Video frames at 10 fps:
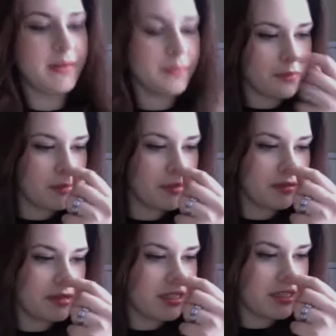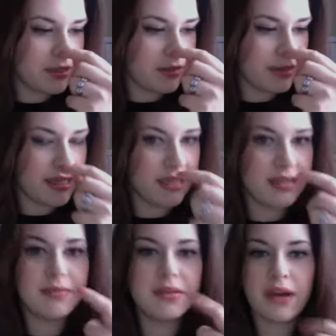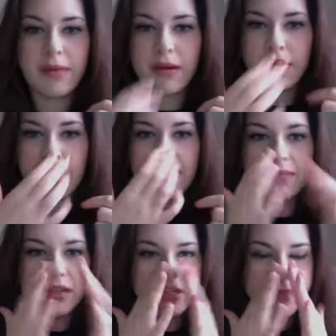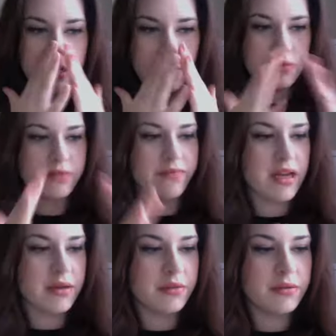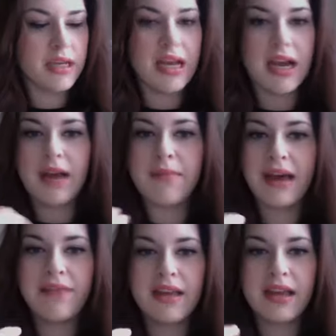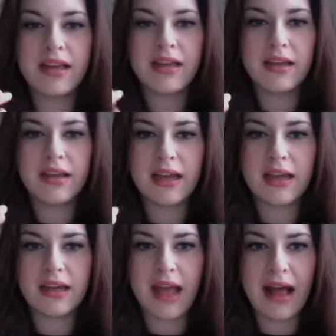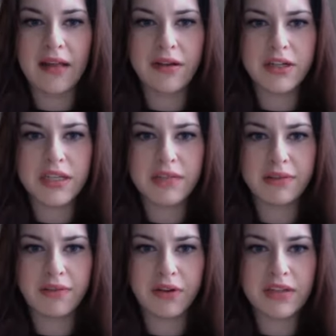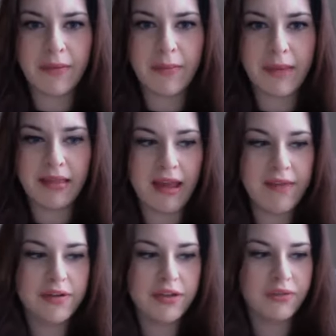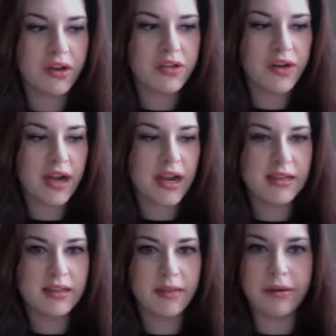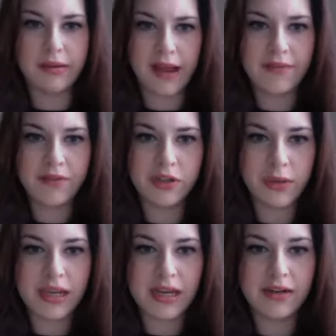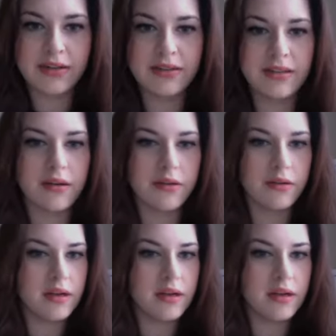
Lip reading: What I'm gonna do is, I'm sorry about, I keep touching my nose in videos. I'm having allergies for the first time in my life, which is frustrating because I've been alive for 20 years. So